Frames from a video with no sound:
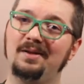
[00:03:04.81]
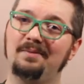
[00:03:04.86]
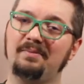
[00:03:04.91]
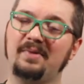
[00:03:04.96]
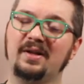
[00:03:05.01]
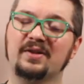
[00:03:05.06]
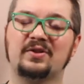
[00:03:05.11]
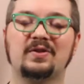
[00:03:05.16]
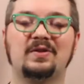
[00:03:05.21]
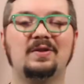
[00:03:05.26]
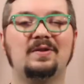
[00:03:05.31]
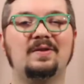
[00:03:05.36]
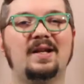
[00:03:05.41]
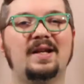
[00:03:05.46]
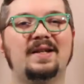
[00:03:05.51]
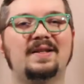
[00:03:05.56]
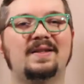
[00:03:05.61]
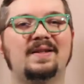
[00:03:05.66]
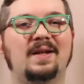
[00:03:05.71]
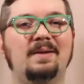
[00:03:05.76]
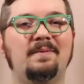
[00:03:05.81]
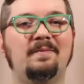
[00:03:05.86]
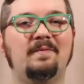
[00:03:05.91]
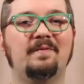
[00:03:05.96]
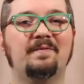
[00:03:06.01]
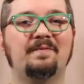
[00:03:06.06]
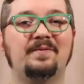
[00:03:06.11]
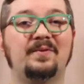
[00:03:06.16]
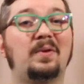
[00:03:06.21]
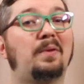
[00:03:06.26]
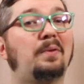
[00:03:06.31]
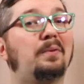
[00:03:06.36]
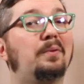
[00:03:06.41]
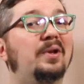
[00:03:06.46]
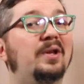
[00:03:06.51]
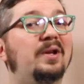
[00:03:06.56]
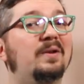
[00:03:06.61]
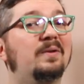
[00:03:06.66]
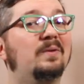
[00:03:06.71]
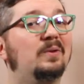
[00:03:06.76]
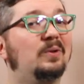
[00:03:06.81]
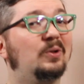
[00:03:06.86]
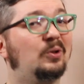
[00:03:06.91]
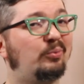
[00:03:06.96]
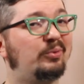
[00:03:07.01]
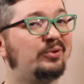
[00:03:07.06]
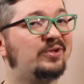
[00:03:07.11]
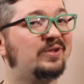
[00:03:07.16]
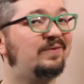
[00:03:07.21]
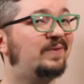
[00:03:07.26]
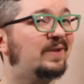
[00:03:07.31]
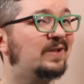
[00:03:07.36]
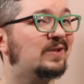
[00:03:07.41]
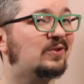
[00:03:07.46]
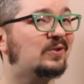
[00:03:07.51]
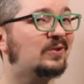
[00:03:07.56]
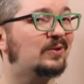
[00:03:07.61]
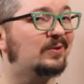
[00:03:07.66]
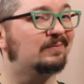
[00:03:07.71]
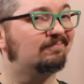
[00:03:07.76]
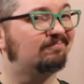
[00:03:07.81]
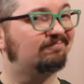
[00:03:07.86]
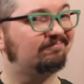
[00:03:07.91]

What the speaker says: Make sure to tune in next time for the thrilling low-budget adventure.